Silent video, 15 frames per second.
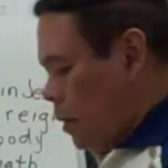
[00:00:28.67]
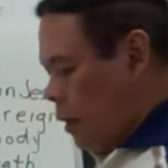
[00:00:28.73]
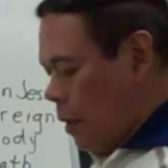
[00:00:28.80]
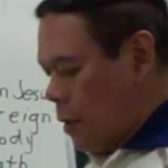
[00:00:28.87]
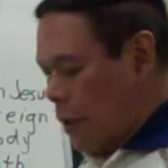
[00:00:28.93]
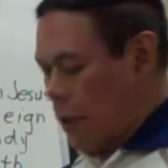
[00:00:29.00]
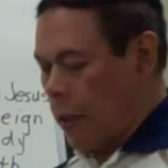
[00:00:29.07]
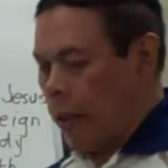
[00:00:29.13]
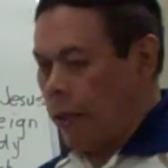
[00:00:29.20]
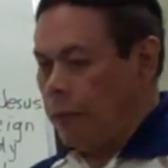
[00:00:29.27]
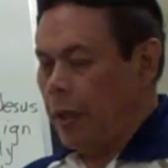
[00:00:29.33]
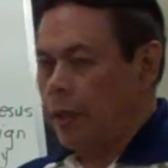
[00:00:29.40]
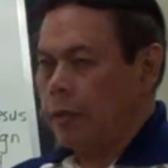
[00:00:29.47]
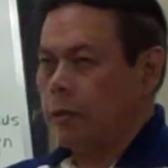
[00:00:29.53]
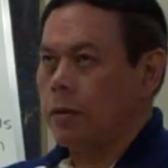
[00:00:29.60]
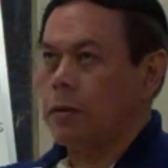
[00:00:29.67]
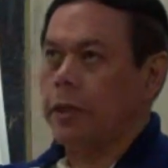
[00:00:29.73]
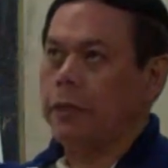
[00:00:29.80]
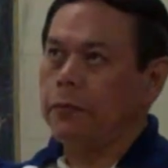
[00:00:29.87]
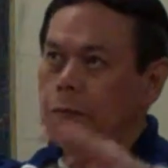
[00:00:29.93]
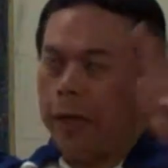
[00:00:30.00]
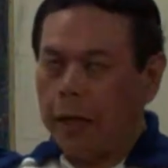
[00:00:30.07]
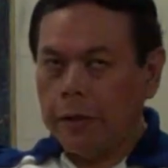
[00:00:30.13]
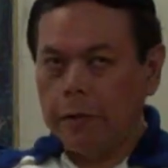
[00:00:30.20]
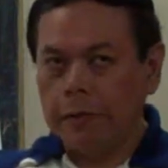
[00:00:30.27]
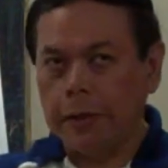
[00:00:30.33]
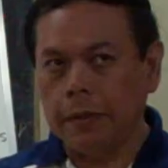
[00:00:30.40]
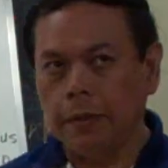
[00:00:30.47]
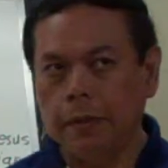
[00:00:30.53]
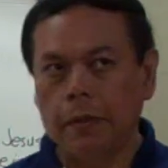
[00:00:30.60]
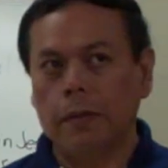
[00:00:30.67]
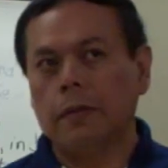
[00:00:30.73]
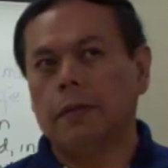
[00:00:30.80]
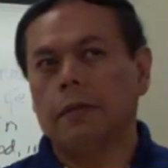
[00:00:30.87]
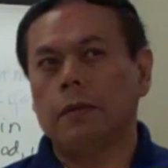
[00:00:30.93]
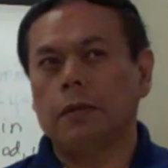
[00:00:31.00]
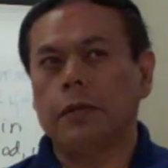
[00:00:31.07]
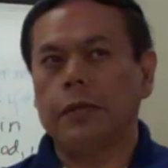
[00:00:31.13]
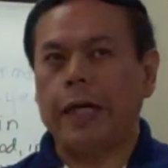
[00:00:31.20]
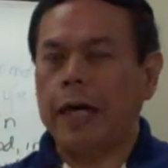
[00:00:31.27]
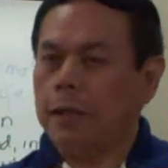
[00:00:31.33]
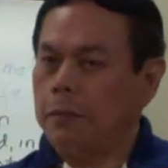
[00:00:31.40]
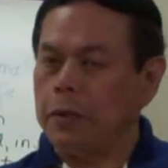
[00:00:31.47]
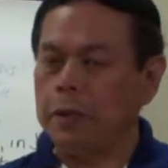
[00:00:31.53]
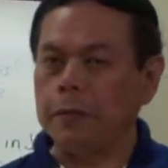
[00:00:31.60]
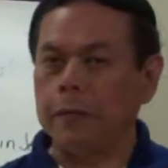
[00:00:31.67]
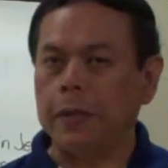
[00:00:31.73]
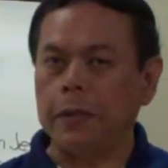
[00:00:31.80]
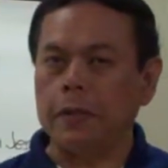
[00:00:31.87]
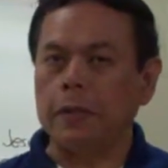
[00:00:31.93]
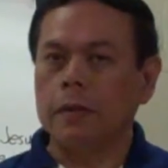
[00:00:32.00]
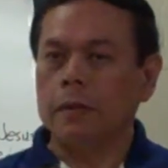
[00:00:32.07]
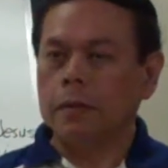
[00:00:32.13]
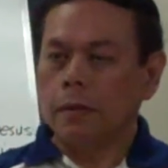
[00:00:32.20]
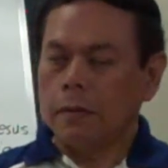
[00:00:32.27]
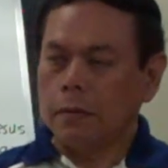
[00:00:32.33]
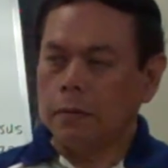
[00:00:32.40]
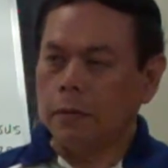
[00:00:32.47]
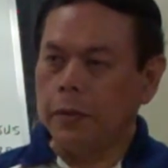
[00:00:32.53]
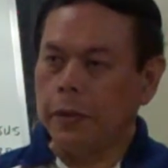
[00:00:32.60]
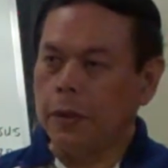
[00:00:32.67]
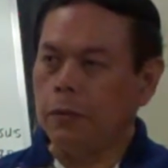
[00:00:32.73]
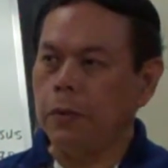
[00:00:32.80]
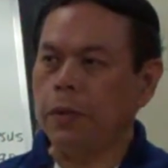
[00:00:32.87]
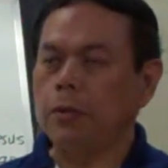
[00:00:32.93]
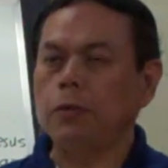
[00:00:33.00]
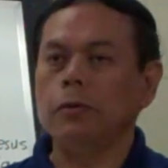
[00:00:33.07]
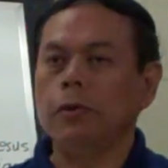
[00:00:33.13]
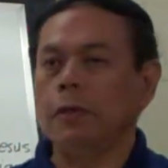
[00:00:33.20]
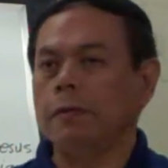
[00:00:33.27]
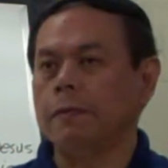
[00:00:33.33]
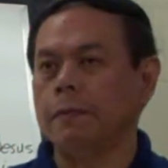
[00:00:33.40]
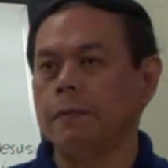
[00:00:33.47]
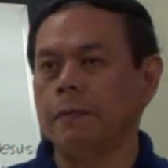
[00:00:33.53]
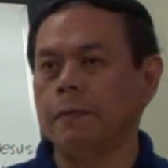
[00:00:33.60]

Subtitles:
It's the climate or the environment or the atmosphere within which you live.